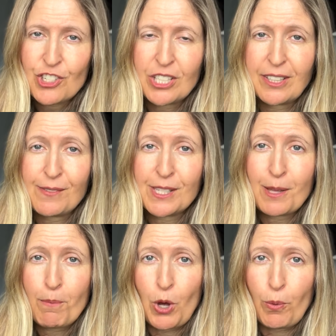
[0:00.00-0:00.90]
She lives in
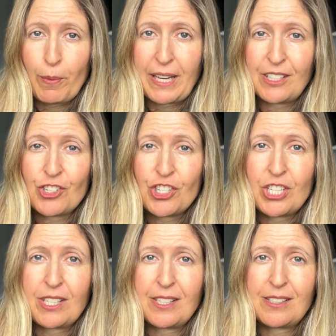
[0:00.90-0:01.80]
the moment.
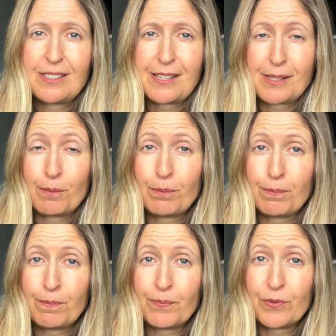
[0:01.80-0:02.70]
She doesn't
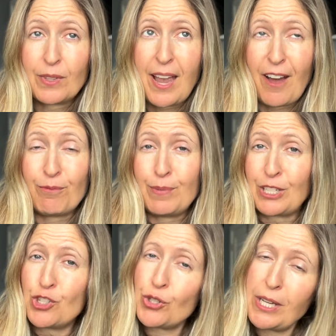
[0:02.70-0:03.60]
have
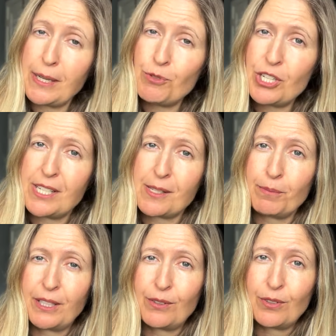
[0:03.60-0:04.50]
big dreams. She doesn't
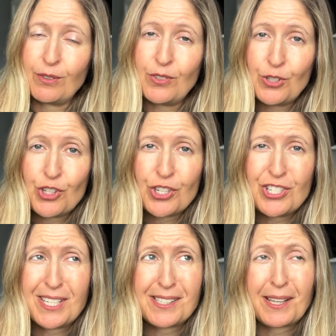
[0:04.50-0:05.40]
plan for the future.
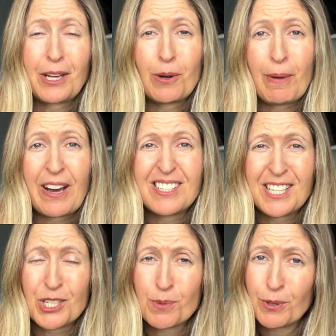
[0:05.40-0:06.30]
She doesn't care about
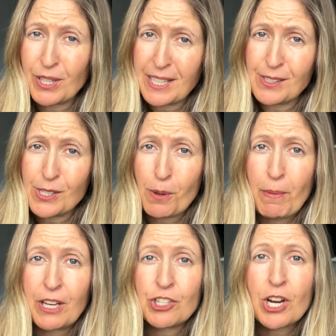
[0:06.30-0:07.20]
tangible things so
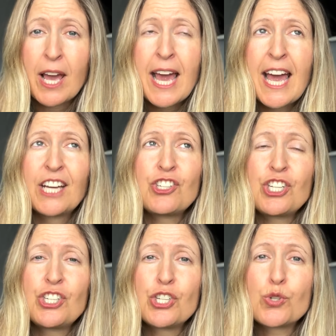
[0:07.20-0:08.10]
much. And
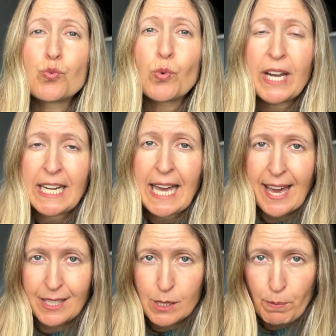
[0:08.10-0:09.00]
she just
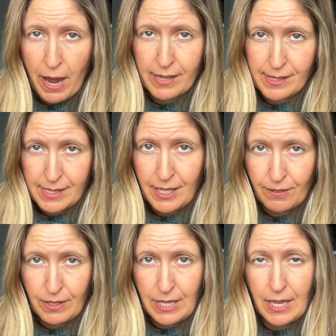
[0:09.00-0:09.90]
radiates
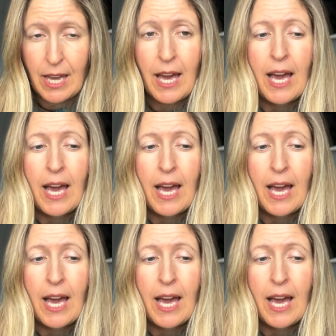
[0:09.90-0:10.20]
positivity.